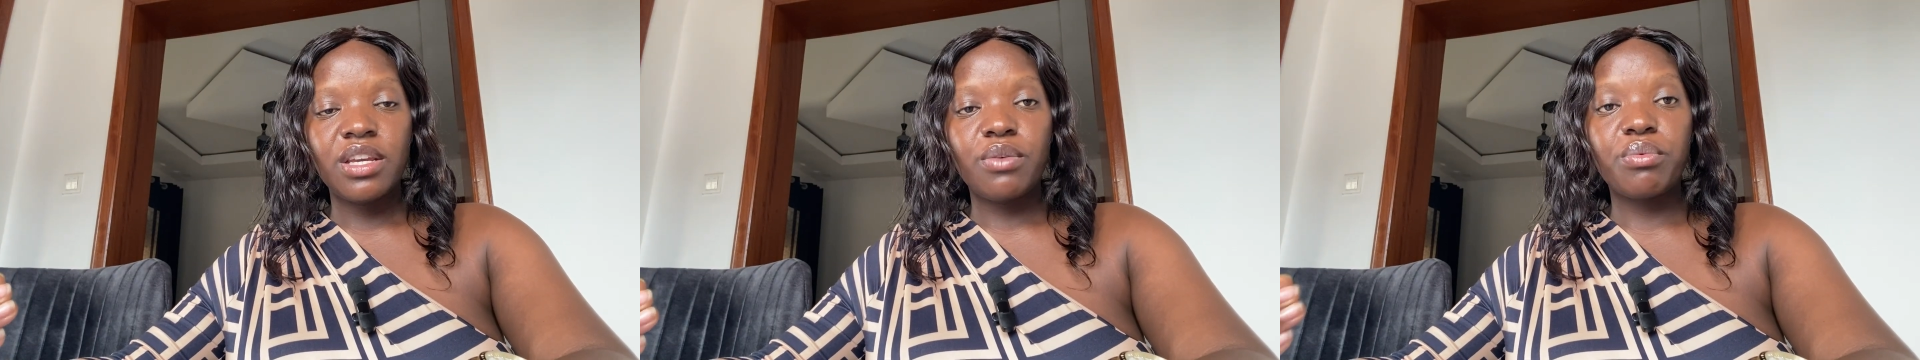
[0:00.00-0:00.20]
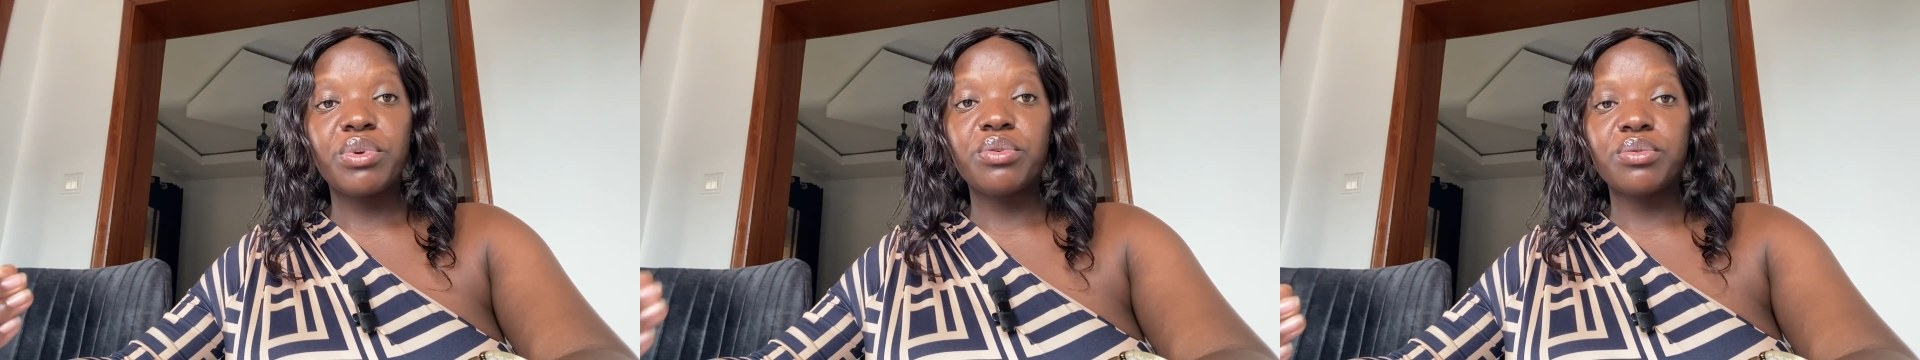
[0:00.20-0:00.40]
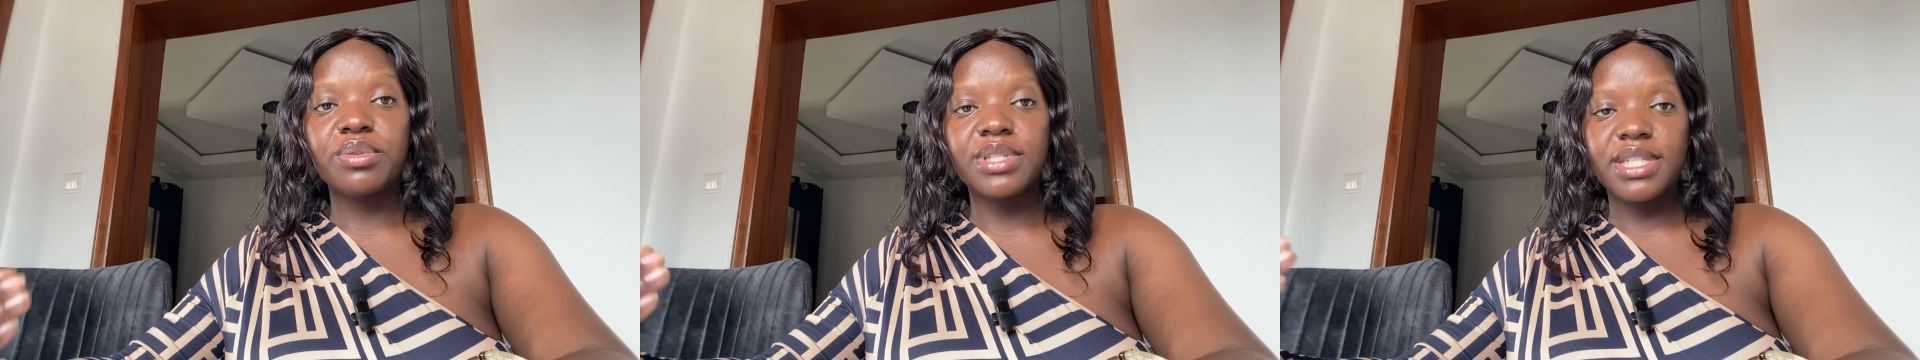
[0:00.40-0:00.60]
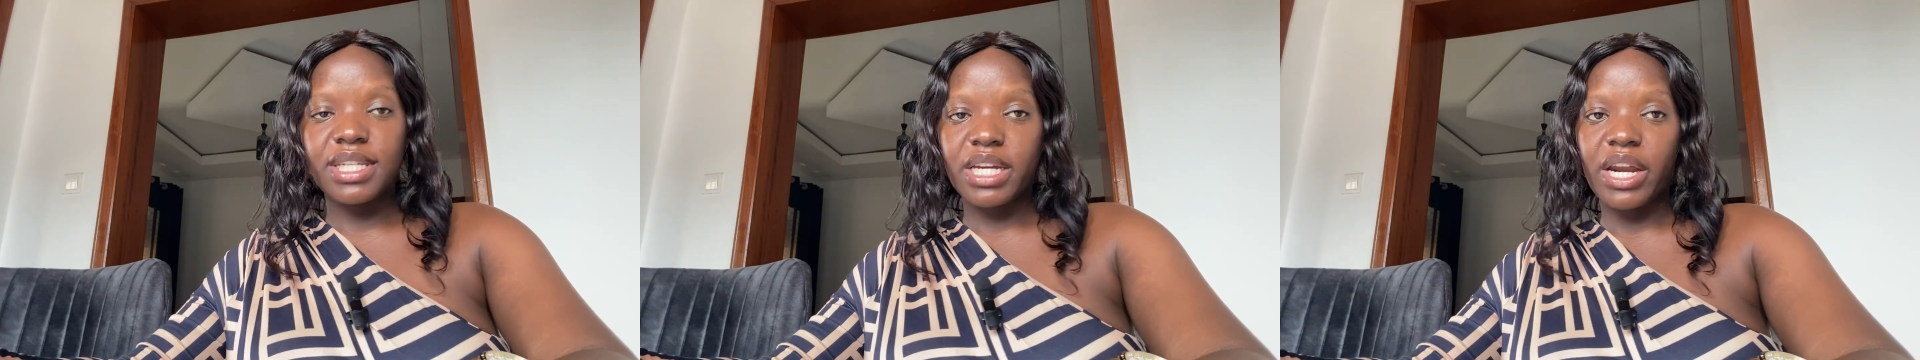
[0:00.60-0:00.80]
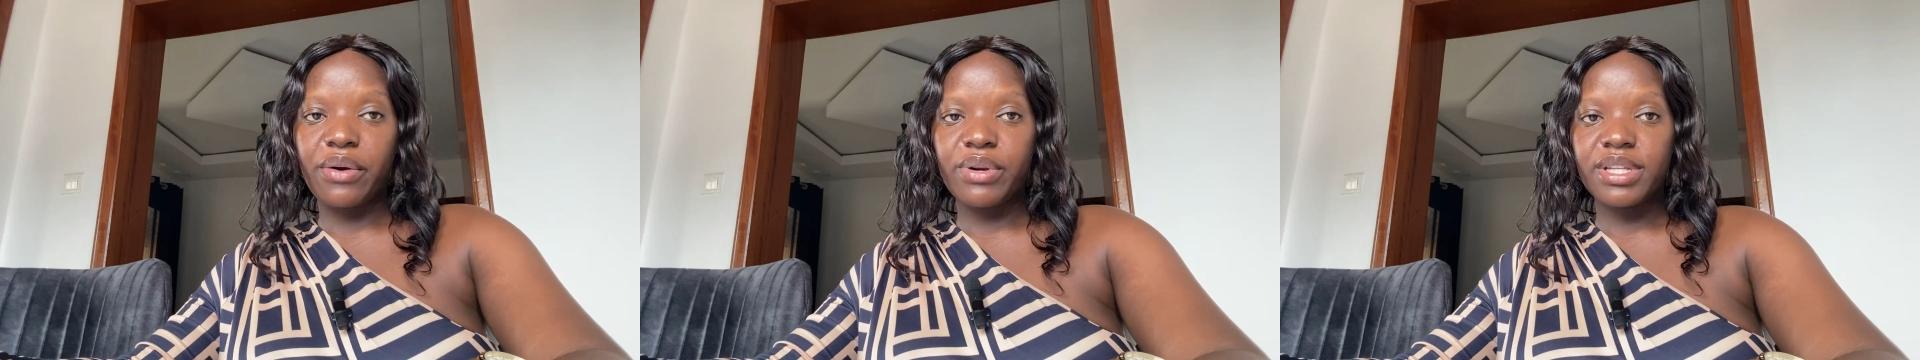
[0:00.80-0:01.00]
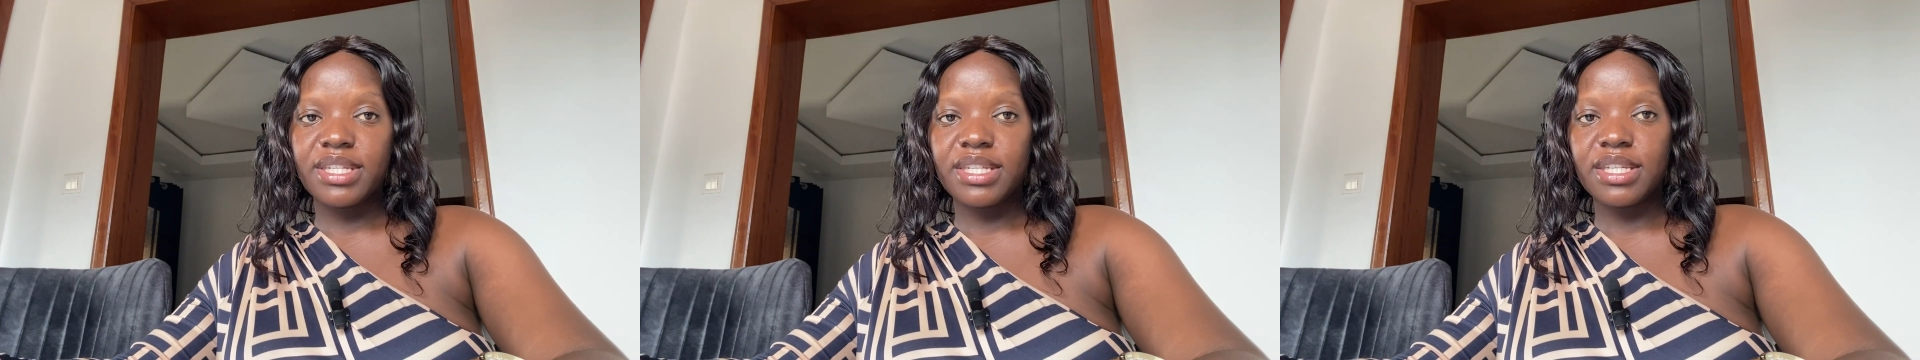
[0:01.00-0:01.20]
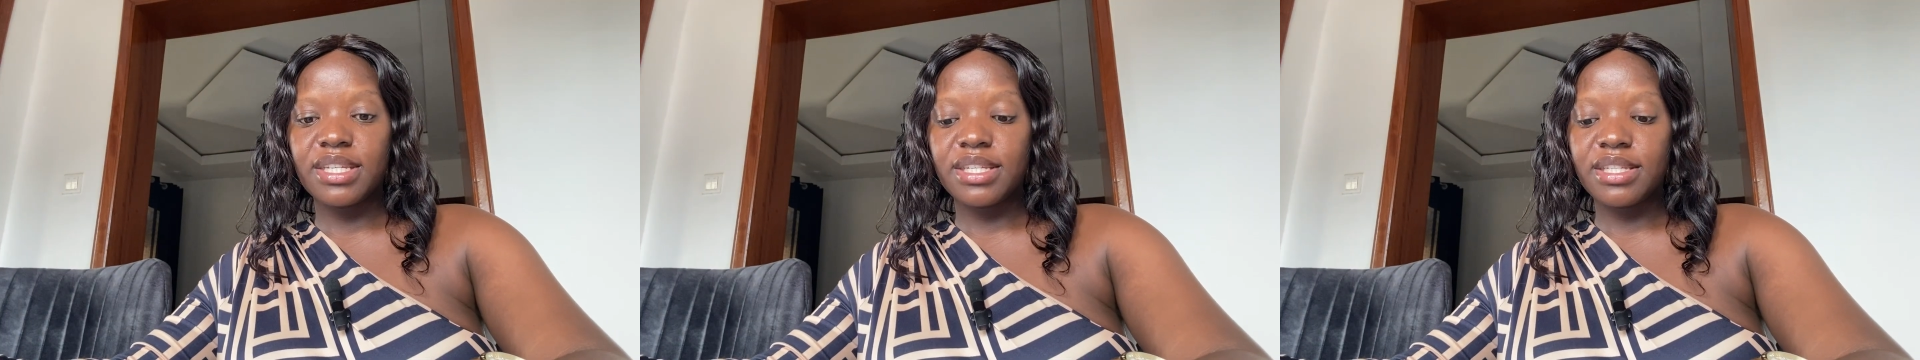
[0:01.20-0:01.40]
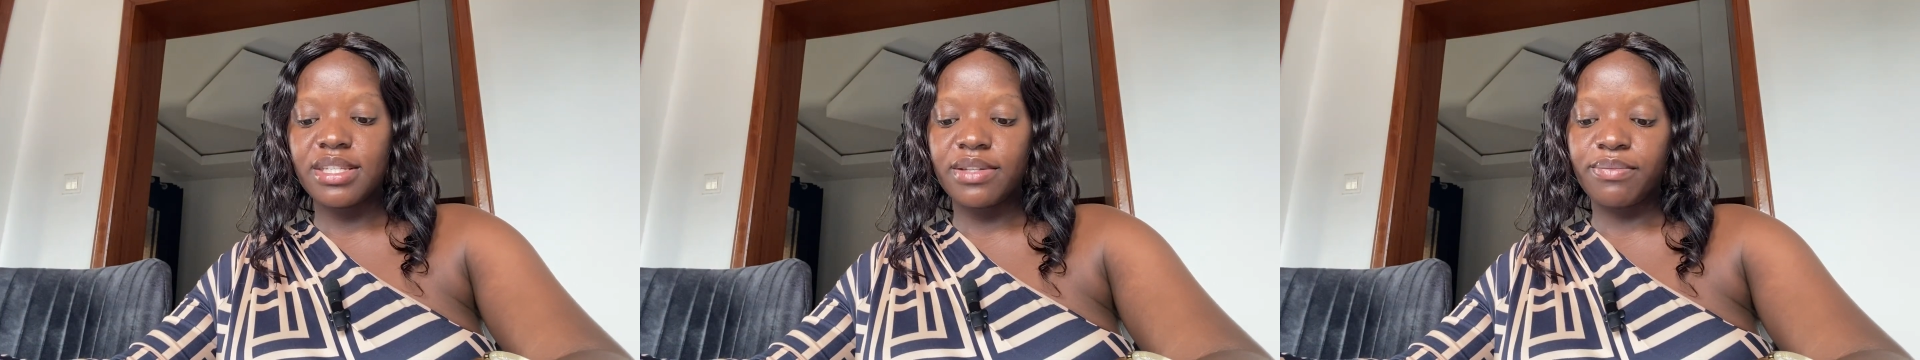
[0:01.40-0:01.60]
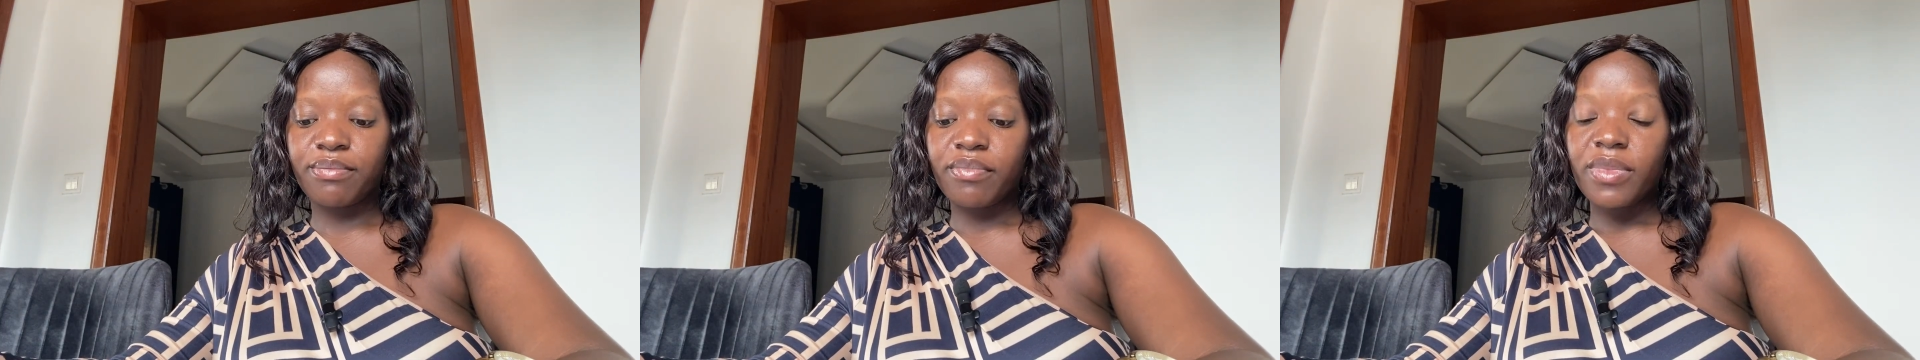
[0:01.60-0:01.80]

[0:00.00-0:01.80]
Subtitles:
We use currencies.